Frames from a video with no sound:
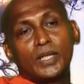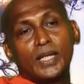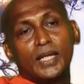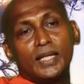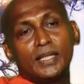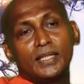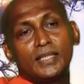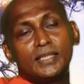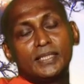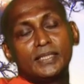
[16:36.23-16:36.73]

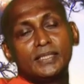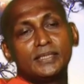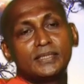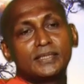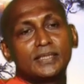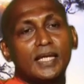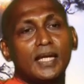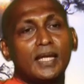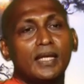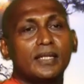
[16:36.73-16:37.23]
And he
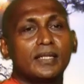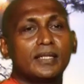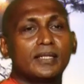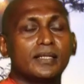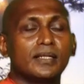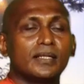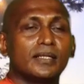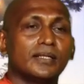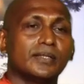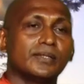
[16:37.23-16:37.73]
designed
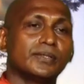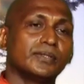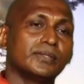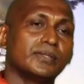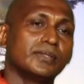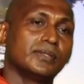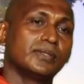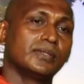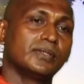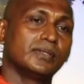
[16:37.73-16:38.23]
a
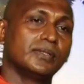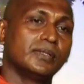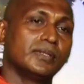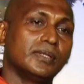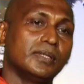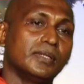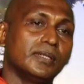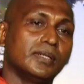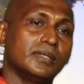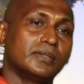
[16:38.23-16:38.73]

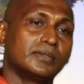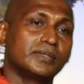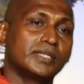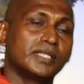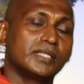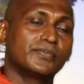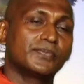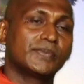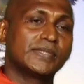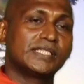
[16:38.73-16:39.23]

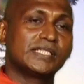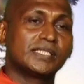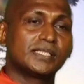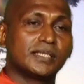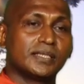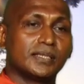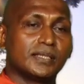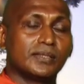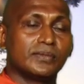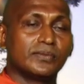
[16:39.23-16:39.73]
ring
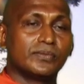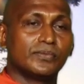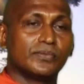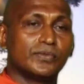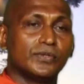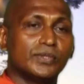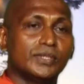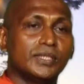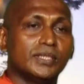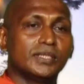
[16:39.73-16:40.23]
piston
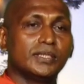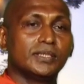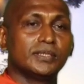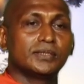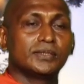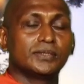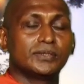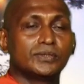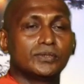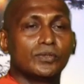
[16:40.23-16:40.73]
for the
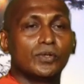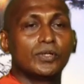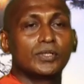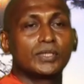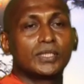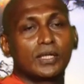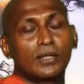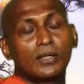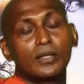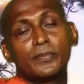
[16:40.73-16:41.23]

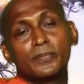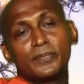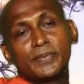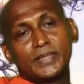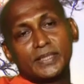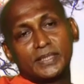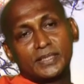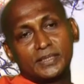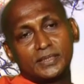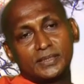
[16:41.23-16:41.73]
Toyota
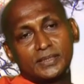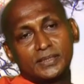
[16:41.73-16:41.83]
company.